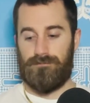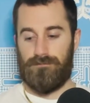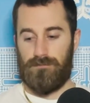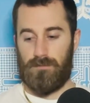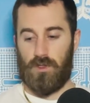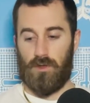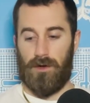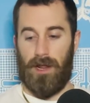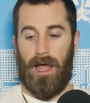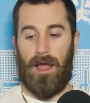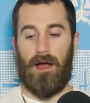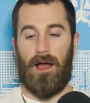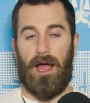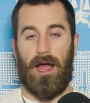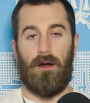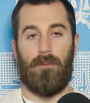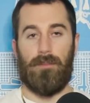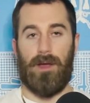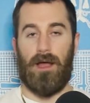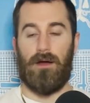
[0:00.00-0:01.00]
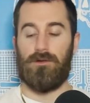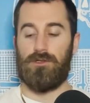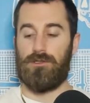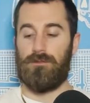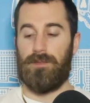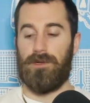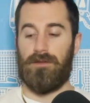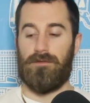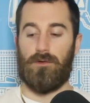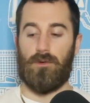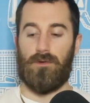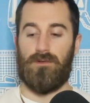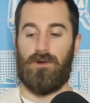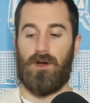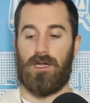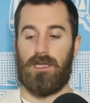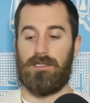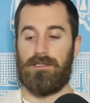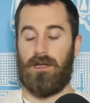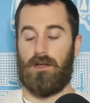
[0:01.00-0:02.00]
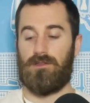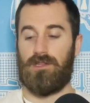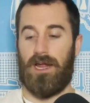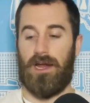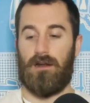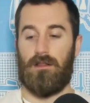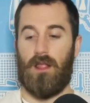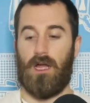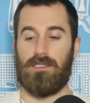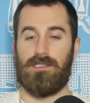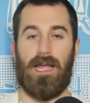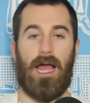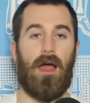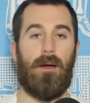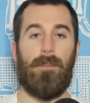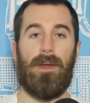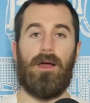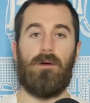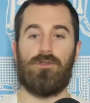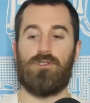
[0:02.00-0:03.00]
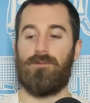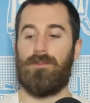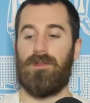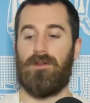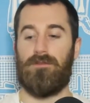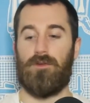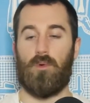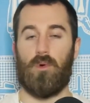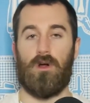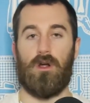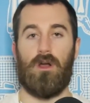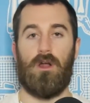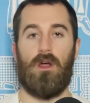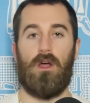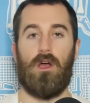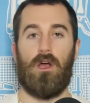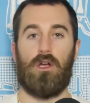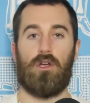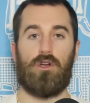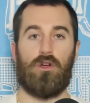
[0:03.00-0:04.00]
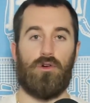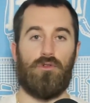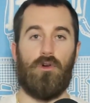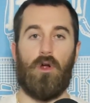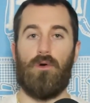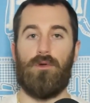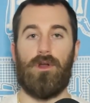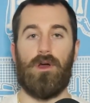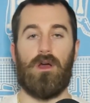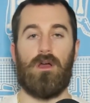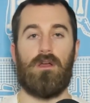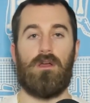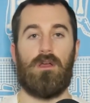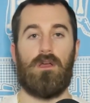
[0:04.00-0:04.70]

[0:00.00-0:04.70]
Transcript: Dude, how mad would you be if you were fucking Delta Airlines? How mad would you be if you were Corona,